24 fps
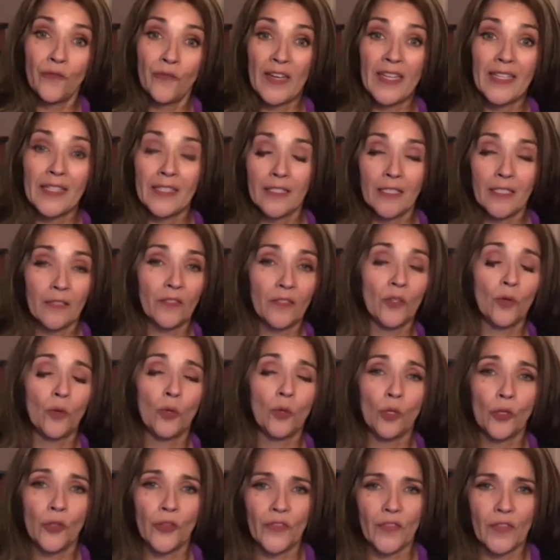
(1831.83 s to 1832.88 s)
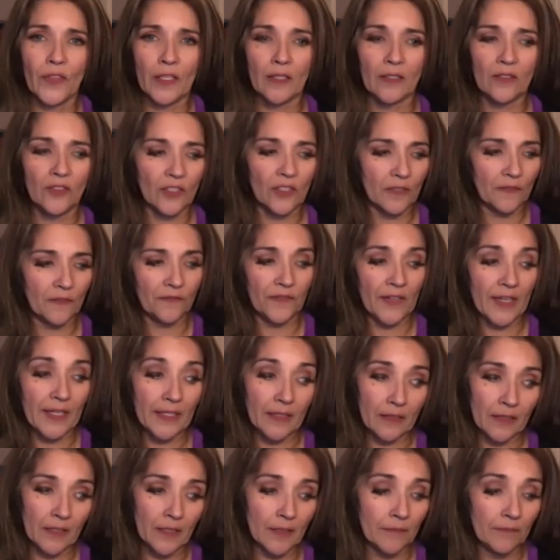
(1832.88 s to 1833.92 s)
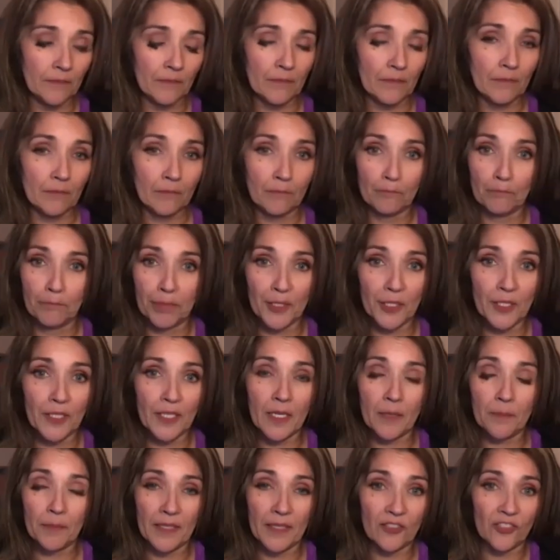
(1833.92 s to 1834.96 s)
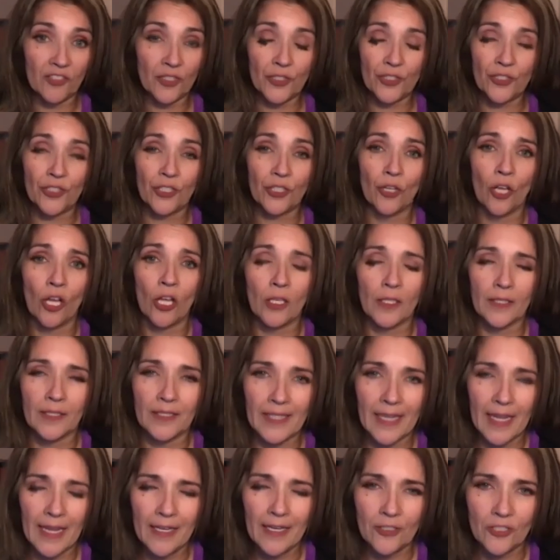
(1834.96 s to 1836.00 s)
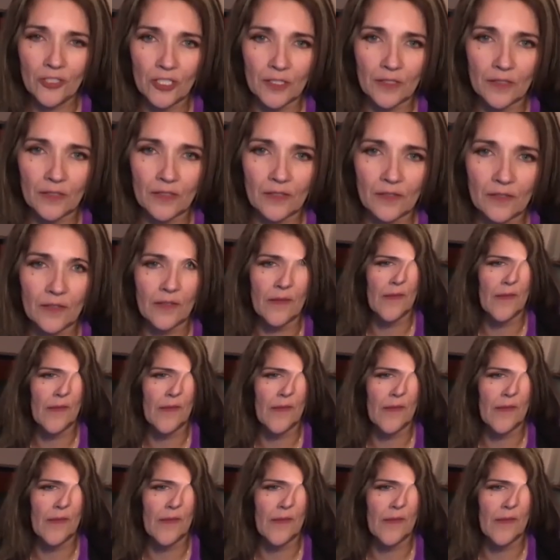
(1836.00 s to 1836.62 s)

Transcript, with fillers: finally get the whole thing to finally burn up and just turn all into ashes.